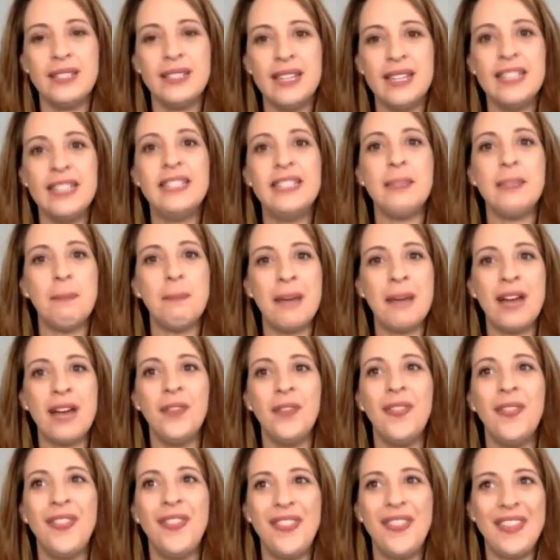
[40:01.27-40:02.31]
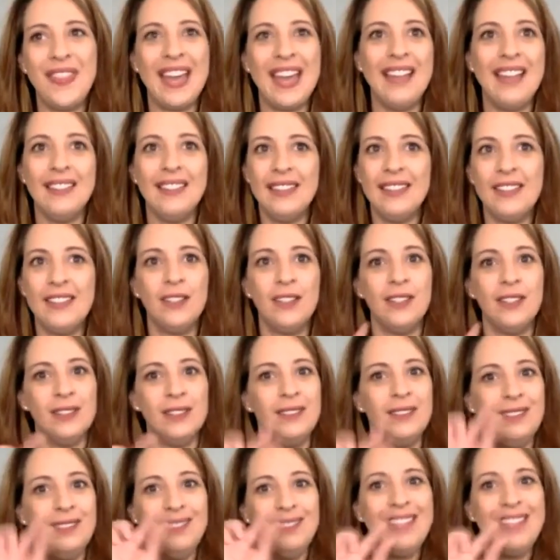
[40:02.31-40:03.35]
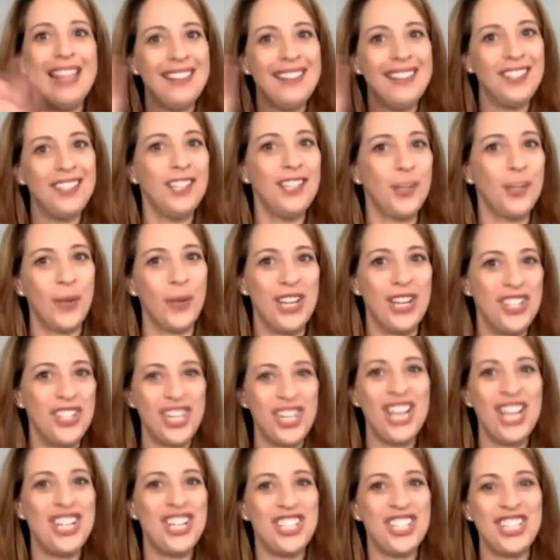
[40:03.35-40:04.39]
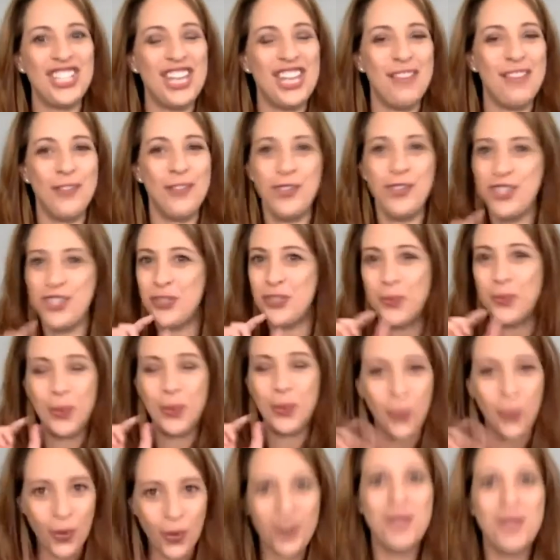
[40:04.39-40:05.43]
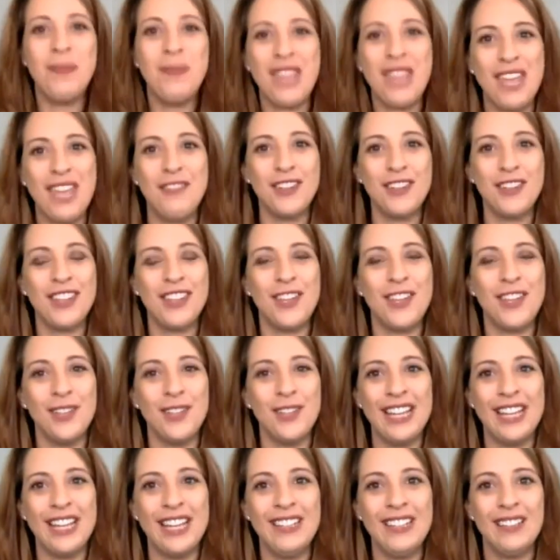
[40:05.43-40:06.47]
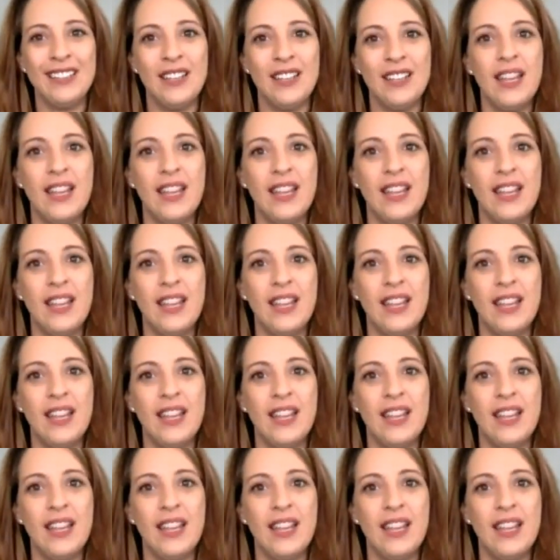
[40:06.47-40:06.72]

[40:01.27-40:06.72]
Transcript: nice about that little equation I just gave you, just reward the behavior that you like.